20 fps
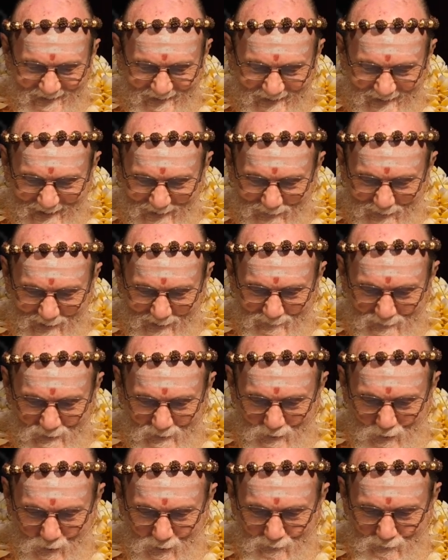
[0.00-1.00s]
so now we have a
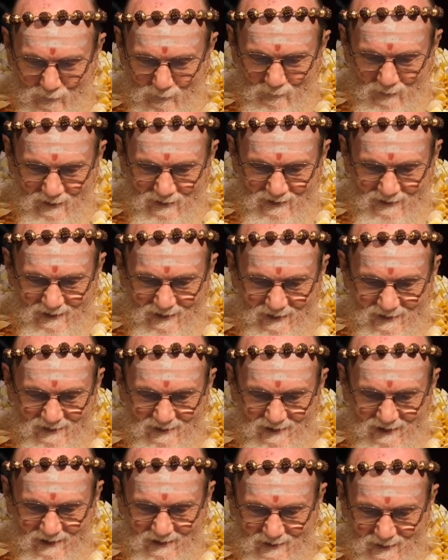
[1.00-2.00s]
story from
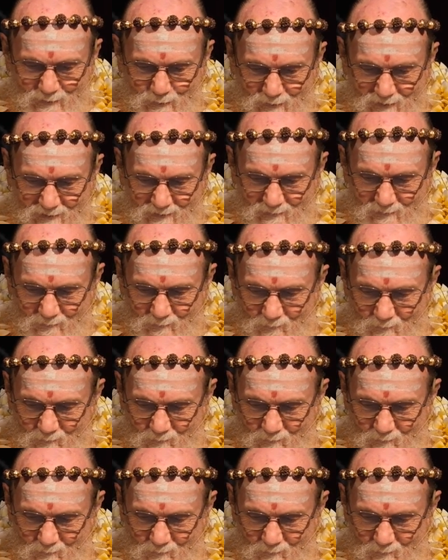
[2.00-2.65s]
1961.